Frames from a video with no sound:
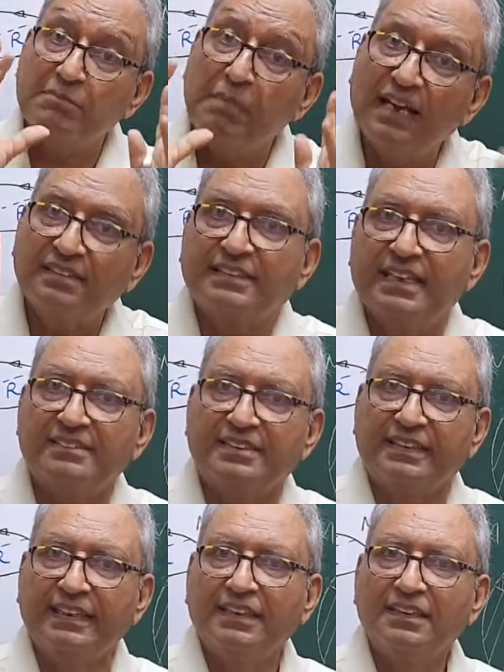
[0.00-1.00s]
mass
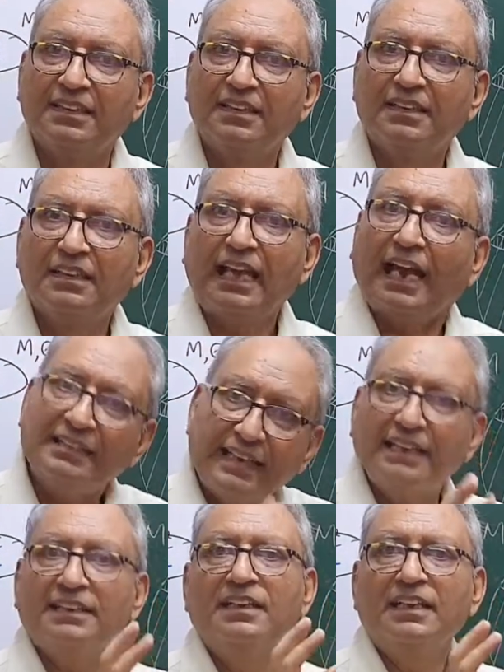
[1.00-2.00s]
density. And
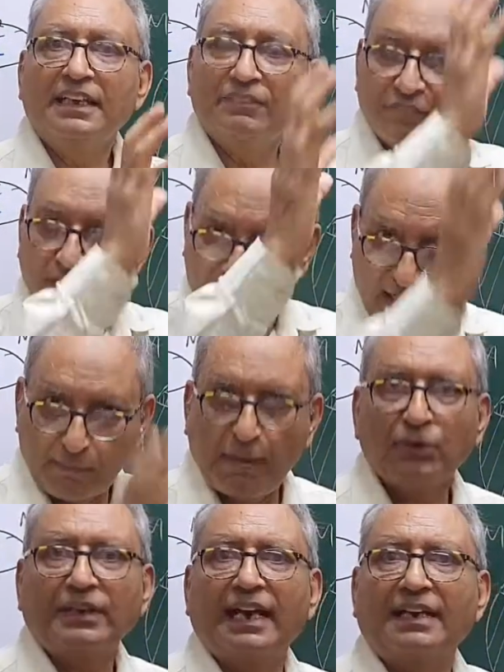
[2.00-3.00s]
then if
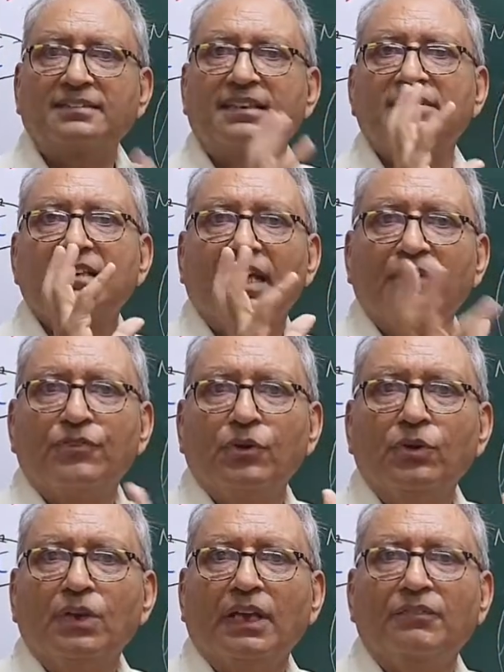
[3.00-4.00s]
about an axis, if
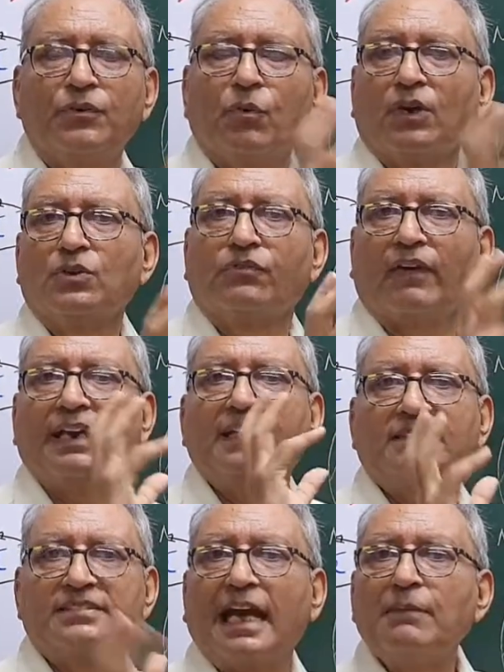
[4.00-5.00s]
you want to find
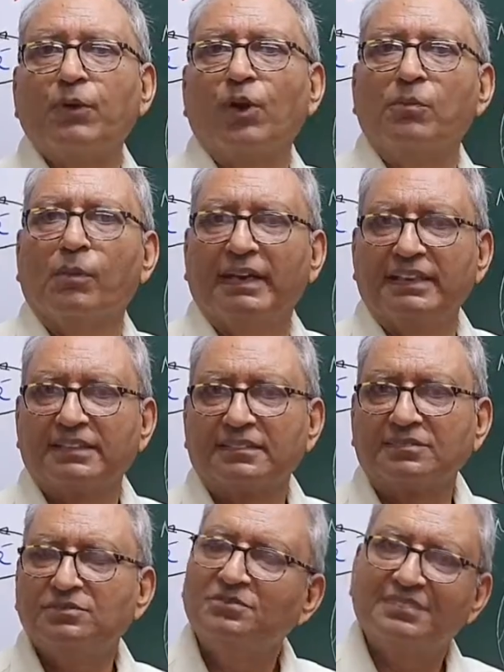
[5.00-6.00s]
its dipole moment,
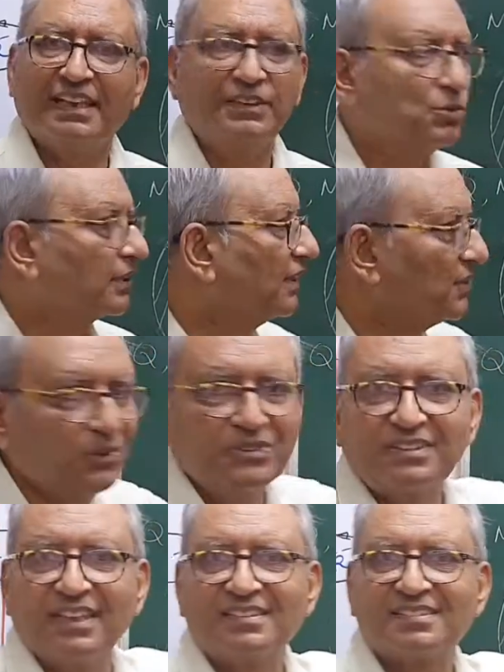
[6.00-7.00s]
then you can use
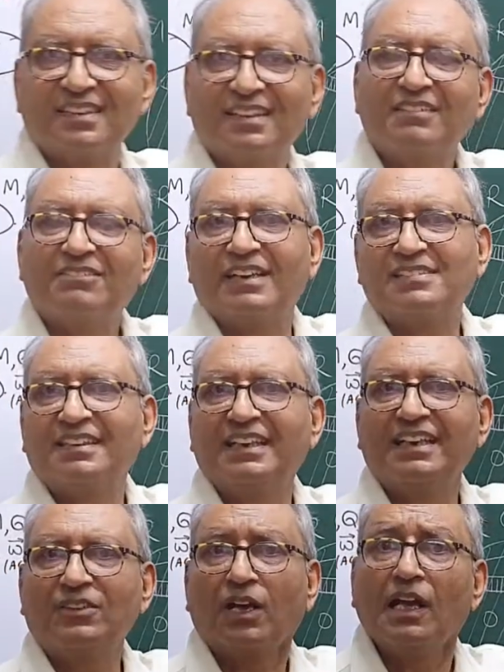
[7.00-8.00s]
this
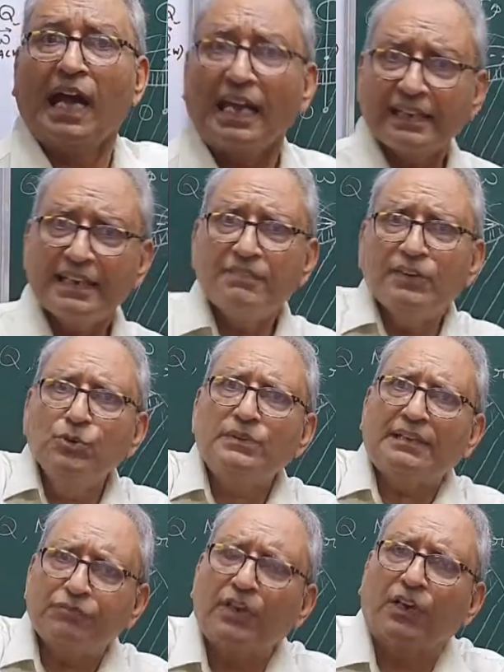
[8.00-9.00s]
fascinating. I can even do
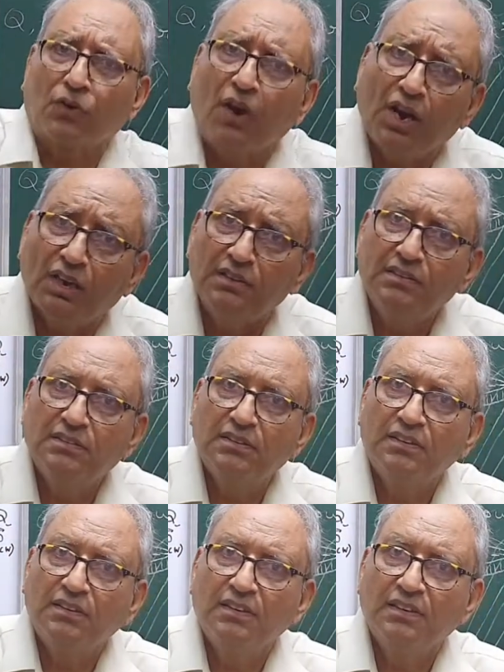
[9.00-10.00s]
that for a rod,
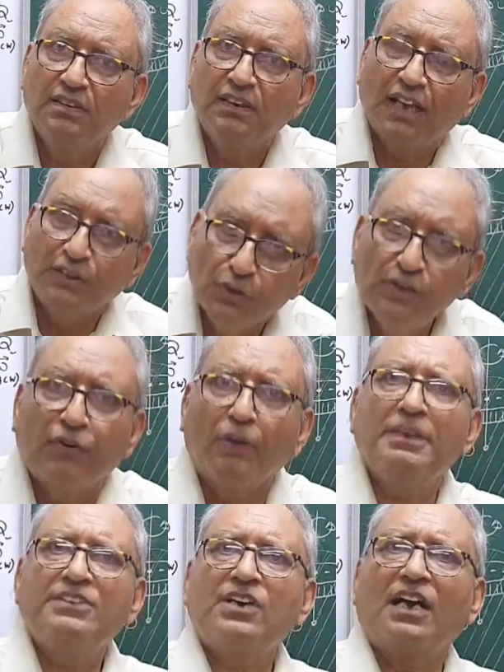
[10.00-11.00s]
a
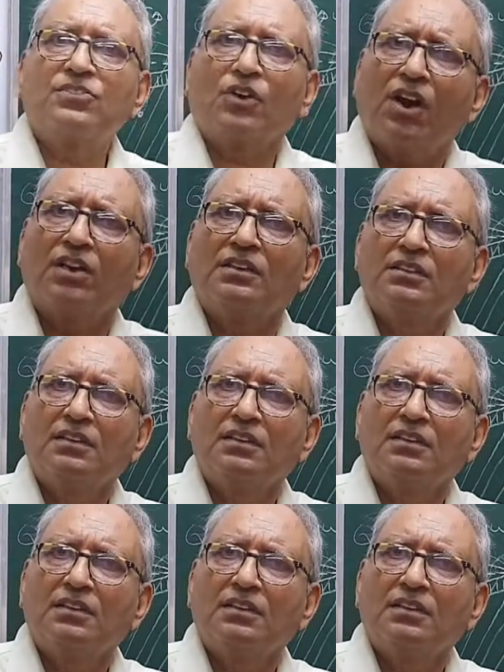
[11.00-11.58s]
uniformly charged rod,